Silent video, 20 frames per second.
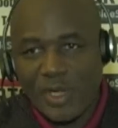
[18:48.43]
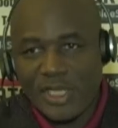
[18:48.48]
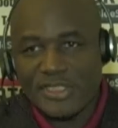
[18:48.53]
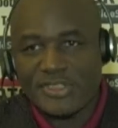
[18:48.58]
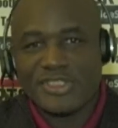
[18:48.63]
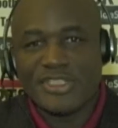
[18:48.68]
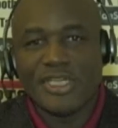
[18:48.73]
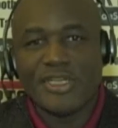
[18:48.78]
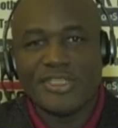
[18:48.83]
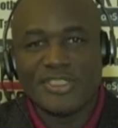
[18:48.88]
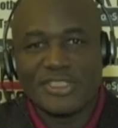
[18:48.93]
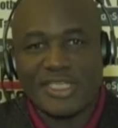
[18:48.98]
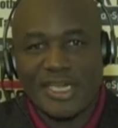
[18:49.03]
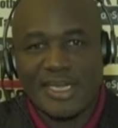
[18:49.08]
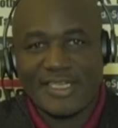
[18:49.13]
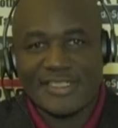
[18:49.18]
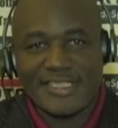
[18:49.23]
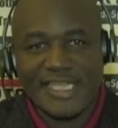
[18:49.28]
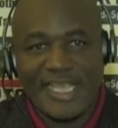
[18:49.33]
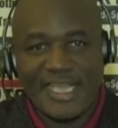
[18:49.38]
Wind chill
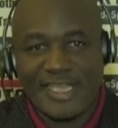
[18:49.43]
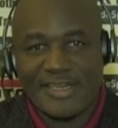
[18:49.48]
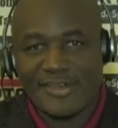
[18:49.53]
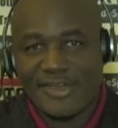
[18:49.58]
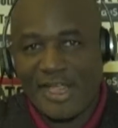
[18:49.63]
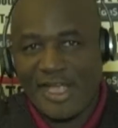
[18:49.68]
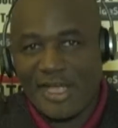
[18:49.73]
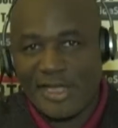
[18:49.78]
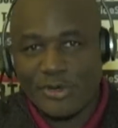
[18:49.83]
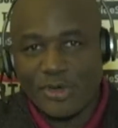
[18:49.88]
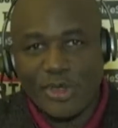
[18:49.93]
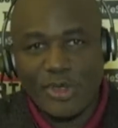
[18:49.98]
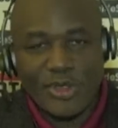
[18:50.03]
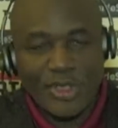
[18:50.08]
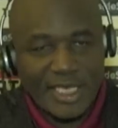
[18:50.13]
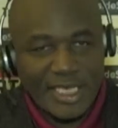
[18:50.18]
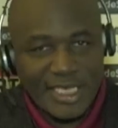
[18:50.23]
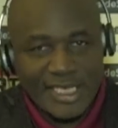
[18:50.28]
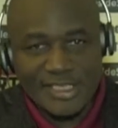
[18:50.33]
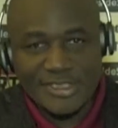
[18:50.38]
is going to take it
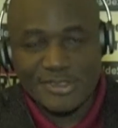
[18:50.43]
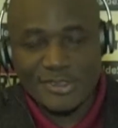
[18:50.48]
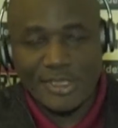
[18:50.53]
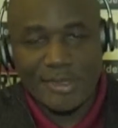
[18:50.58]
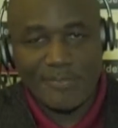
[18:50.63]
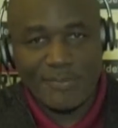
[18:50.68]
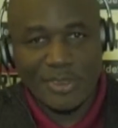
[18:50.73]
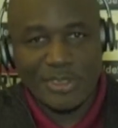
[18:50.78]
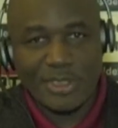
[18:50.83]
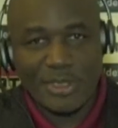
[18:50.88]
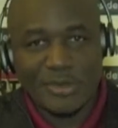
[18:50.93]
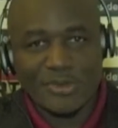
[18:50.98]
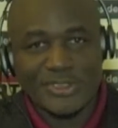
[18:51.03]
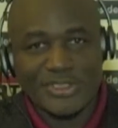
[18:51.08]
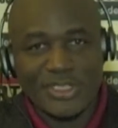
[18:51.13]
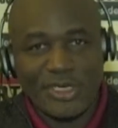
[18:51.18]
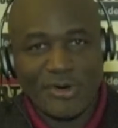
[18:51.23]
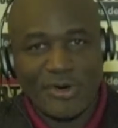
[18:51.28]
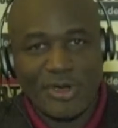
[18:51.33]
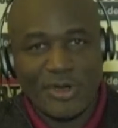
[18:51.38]
down easily
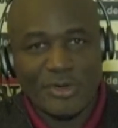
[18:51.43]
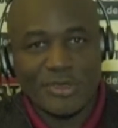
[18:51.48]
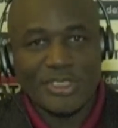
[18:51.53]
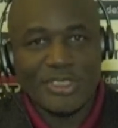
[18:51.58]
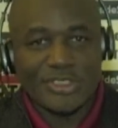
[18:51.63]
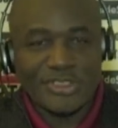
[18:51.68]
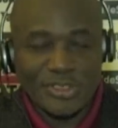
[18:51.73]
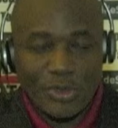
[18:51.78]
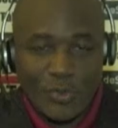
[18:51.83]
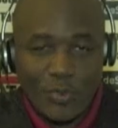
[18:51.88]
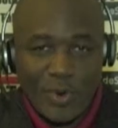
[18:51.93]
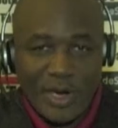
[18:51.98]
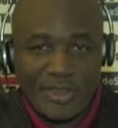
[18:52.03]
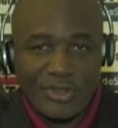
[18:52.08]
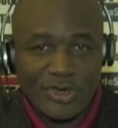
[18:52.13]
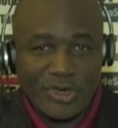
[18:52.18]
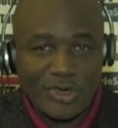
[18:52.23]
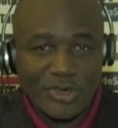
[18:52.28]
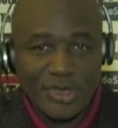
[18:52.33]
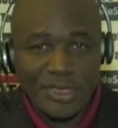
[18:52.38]
below 0. So
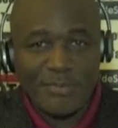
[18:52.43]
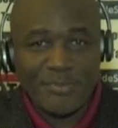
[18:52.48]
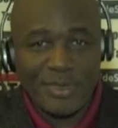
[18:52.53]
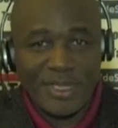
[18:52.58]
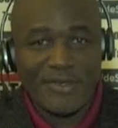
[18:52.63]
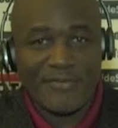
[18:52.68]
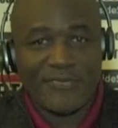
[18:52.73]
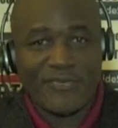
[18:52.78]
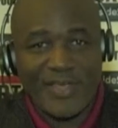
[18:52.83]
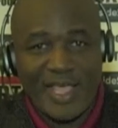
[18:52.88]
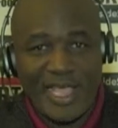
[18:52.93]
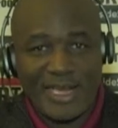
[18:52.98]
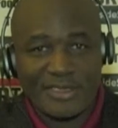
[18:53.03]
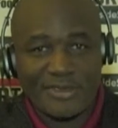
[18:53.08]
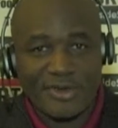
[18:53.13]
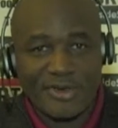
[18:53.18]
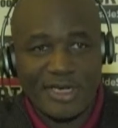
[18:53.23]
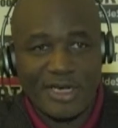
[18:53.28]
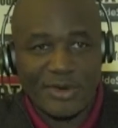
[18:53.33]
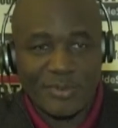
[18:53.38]
weather could be a
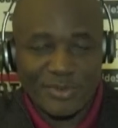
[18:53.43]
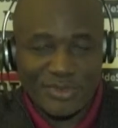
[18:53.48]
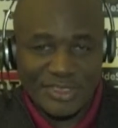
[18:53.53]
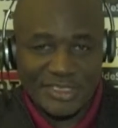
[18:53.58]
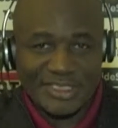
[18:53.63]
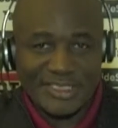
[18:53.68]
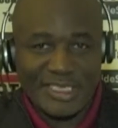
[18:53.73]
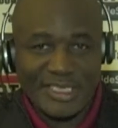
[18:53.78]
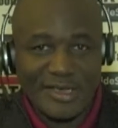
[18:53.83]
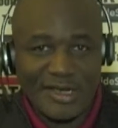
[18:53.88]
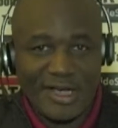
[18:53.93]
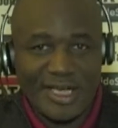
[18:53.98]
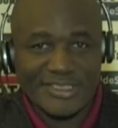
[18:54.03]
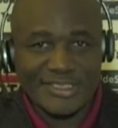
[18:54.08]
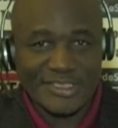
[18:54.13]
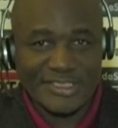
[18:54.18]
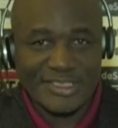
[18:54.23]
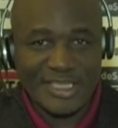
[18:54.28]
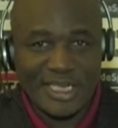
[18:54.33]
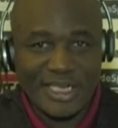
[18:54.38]
factor here with the
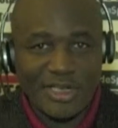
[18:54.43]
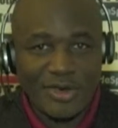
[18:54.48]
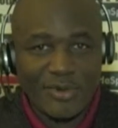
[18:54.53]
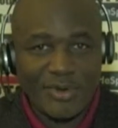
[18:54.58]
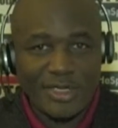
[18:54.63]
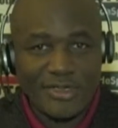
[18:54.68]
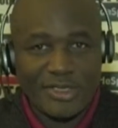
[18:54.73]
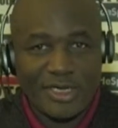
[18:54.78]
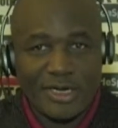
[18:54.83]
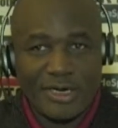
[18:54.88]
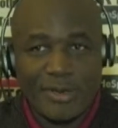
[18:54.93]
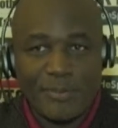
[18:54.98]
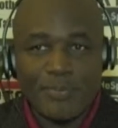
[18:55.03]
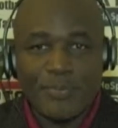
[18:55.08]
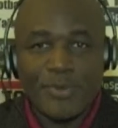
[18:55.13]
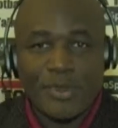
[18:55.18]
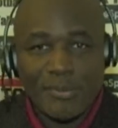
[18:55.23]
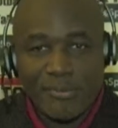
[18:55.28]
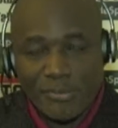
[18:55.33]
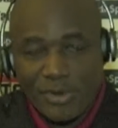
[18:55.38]
Seahawks as they go in
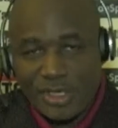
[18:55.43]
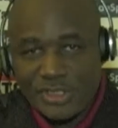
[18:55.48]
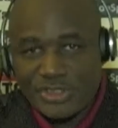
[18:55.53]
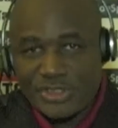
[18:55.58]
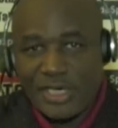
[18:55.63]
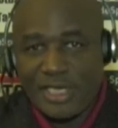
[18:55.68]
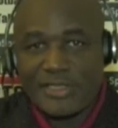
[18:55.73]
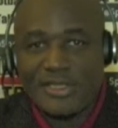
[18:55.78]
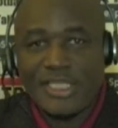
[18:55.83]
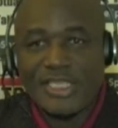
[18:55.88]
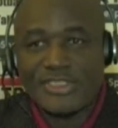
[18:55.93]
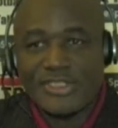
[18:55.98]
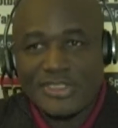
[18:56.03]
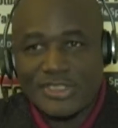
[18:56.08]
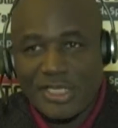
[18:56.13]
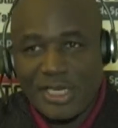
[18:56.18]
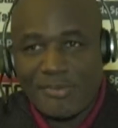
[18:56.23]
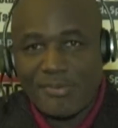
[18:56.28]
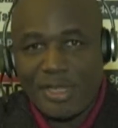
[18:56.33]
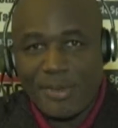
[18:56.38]
there. Marshawn
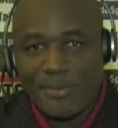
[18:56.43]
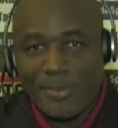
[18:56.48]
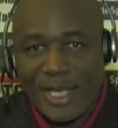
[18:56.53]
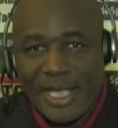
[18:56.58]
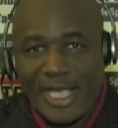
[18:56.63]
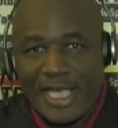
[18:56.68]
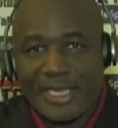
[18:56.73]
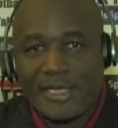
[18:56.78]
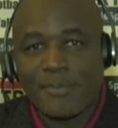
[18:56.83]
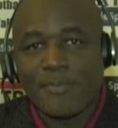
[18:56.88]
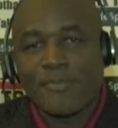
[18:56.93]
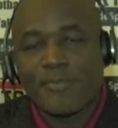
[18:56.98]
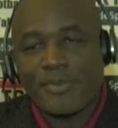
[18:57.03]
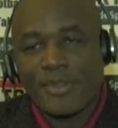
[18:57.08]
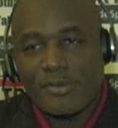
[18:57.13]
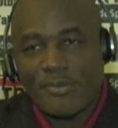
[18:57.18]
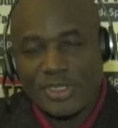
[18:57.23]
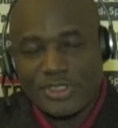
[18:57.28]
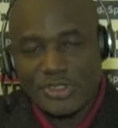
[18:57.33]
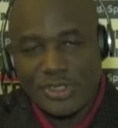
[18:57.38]
Lynch is going to be back.
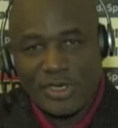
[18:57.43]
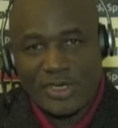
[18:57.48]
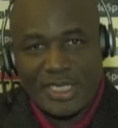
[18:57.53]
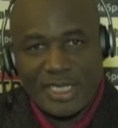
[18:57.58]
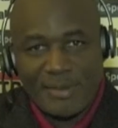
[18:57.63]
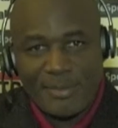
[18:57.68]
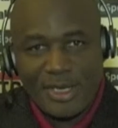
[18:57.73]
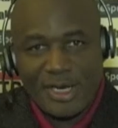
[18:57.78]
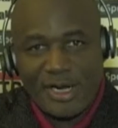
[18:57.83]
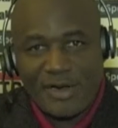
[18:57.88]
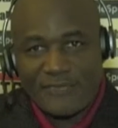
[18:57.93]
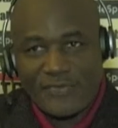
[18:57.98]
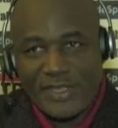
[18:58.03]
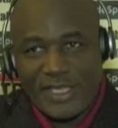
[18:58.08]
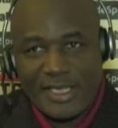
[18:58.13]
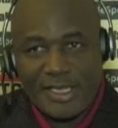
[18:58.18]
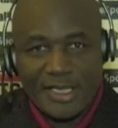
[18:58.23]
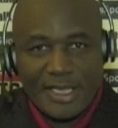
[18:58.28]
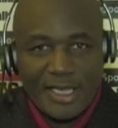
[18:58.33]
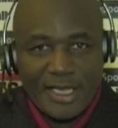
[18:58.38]
But, coming
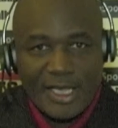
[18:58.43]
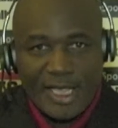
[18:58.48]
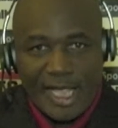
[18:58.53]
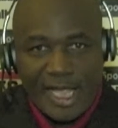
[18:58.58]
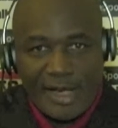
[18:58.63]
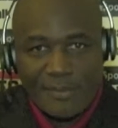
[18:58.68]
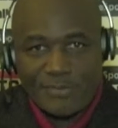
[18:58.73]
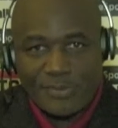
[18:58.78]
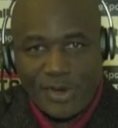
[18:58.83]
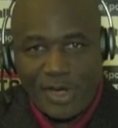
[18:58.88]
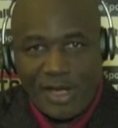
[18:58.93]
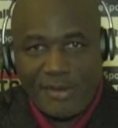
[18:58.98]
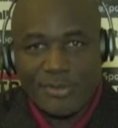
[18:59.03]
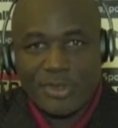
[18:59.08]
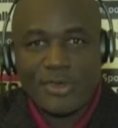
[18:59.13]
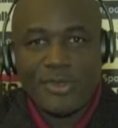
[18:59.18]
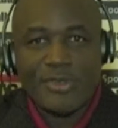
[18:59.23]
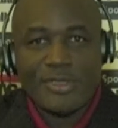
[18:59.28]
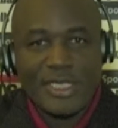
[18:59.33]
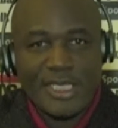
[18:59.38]
off the
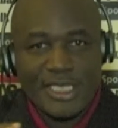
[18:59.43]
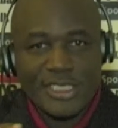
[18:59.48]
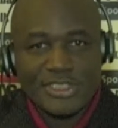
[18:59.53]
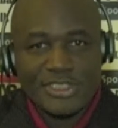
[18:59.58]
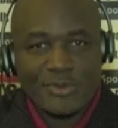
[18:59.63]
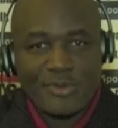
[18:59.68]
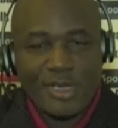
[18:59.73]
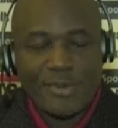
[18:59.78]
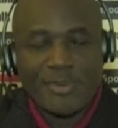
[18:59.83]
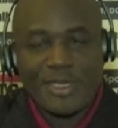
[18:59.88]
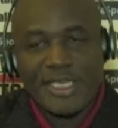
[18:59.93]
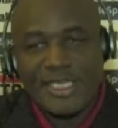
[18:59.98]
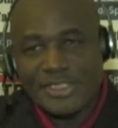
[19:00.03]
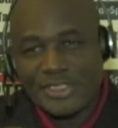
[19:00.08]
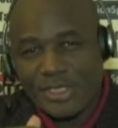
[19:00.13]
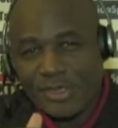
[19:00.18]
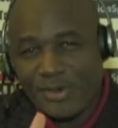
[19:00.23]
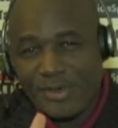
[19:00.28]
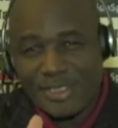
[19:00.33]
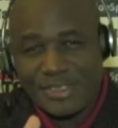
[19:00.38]
abdominal injury,
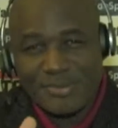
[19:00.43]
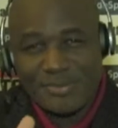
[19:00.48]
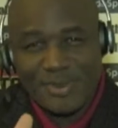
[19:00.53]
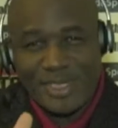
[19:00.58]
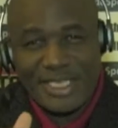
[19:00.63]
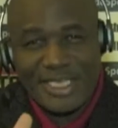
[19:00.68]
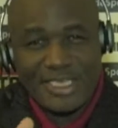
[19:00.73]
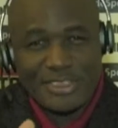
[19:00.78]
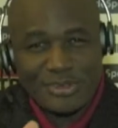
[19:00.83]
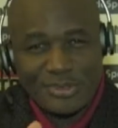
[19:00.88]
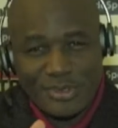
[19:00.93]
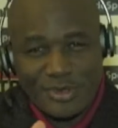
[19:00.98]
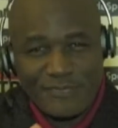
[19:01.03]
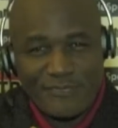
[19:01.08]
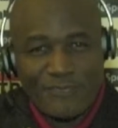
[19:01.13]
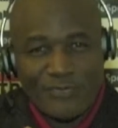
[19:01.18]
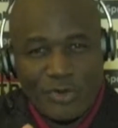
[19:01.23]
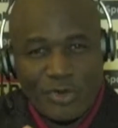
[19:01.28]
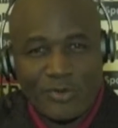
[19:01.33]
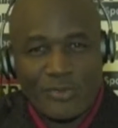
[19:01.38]
but he
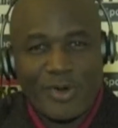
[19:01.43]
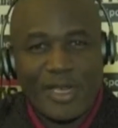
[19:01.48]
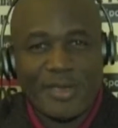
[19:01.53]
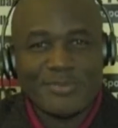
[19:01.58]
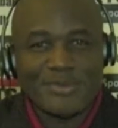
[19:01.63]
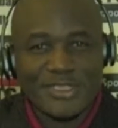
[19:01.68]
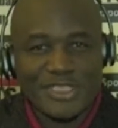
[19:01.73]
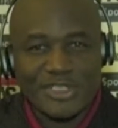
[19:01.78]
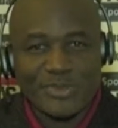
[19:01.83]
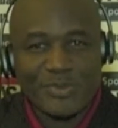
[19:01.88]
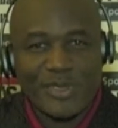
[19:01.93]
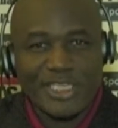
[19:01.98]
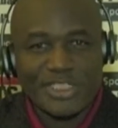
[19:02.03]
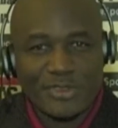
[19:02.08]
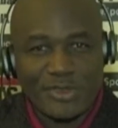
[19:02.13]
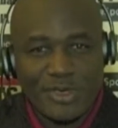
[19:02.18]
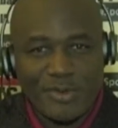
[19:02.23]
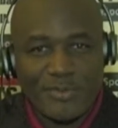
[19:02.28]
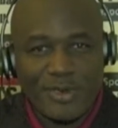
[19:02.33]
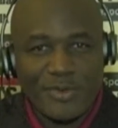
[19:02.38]
took full reps this
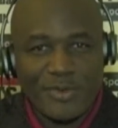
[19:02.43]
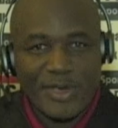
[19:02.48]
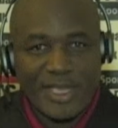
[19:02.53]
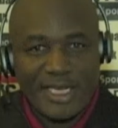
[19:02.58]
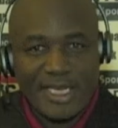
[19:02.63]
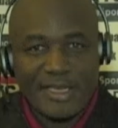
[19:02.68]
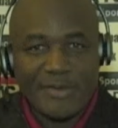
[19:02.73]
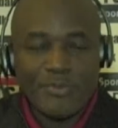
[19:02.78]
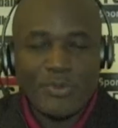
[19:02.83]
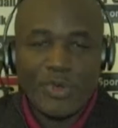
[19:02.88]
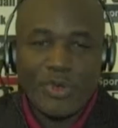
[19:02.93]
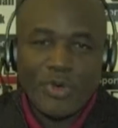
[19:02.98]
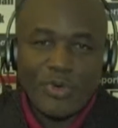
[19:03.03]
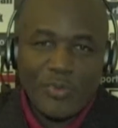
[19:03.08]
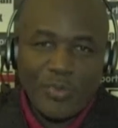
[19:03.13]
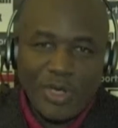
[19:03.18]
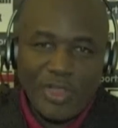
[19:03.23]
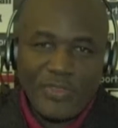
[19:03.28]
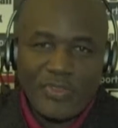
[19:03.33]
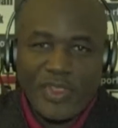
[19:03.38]
week, so be ready.
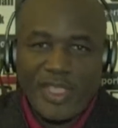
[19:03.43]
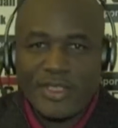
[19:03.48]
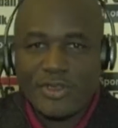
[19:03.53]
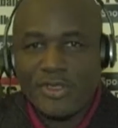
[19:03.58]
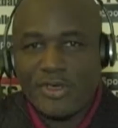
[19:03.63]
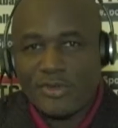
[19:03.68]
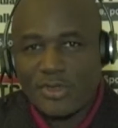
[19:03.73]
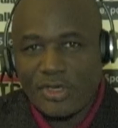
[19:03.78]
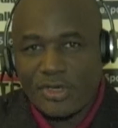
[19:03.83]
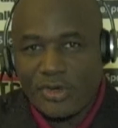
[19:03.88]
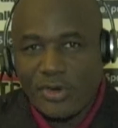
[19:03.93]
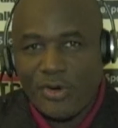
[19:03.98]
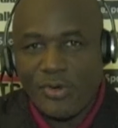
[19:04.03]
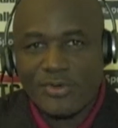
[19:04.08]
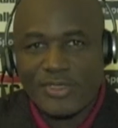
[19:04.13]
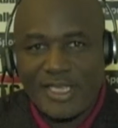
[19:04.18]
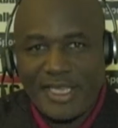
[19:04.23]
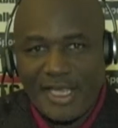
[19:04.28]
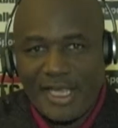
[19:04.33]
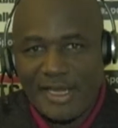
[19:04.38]
One thing, though, the
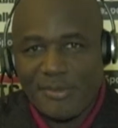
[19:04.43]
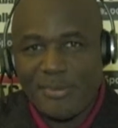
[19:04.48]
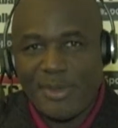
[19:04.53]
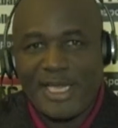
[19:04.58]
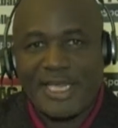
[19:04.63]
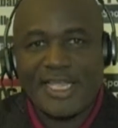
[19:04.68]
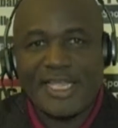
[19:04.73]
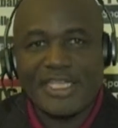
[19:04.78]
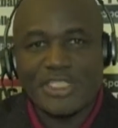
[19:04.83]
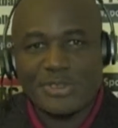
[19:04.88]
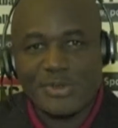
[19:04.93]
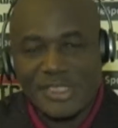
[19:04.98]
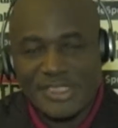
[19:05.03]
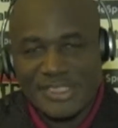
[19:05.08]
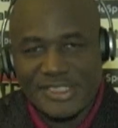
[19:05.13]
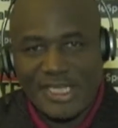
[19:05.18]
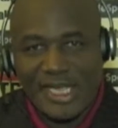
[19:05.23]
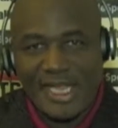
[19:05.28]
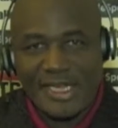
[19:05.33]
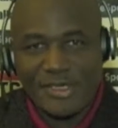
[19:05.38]
cold can make
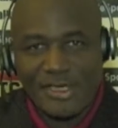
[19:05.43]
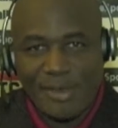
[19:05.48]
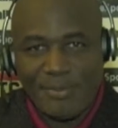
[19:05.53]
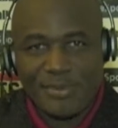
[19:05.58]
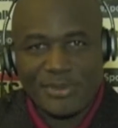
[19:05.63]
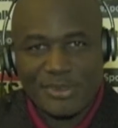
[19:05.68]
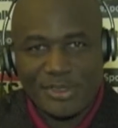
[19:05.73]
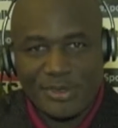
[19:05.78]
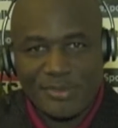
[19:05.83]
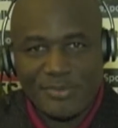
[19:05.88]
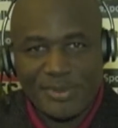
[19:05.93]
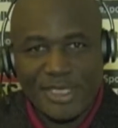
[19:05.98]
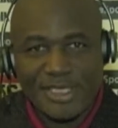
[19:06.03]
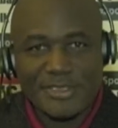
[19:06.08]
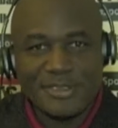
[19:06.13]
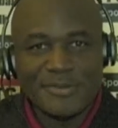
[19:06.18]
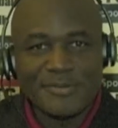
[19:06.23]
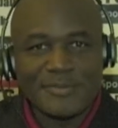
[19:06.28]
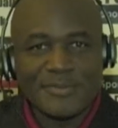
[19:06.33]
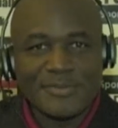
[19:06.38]
injuries tighten up a little
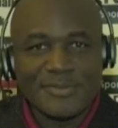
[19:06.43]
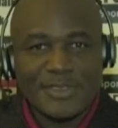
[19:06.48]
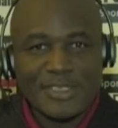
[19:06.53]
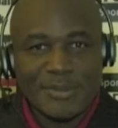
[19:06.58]
bit.